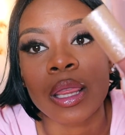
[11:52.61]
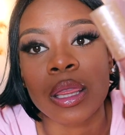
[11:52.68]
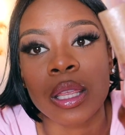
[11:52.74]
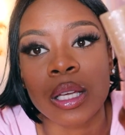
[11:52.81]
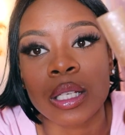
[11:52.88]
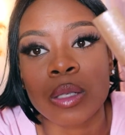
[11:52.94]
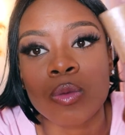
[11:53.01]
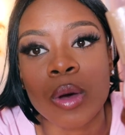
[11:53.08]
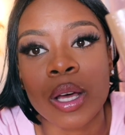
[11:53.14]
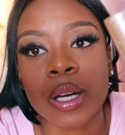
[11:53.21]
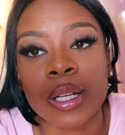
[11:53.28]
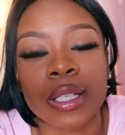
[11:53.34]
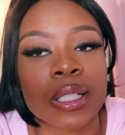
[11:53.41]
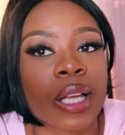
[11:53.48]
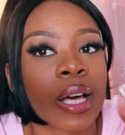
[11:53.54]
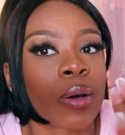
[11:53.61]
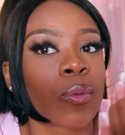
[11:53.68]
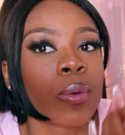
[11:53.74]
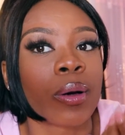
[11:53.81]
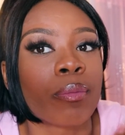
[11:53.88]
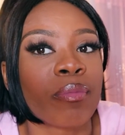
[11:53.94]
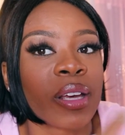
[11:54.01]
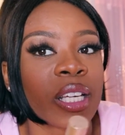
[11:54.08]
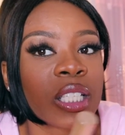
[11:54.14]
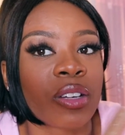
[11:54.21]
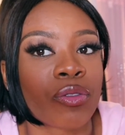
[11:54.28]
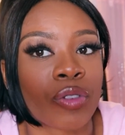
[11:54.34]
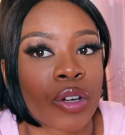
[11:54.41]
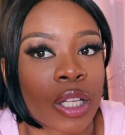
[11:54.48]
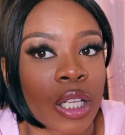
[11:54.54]
this one is like what makes
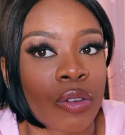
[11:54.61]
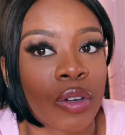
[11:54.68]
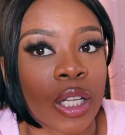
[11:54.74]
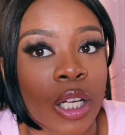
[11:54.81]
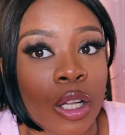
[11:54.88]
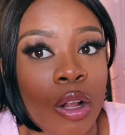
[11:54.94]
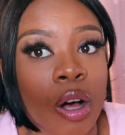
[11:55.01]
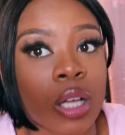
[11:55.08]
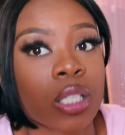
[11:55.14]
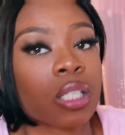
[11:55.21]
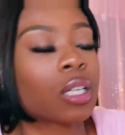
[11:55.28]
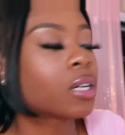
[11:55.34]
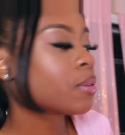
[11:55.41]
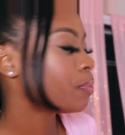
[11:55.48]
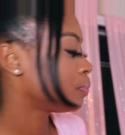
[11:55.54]
it really really glossy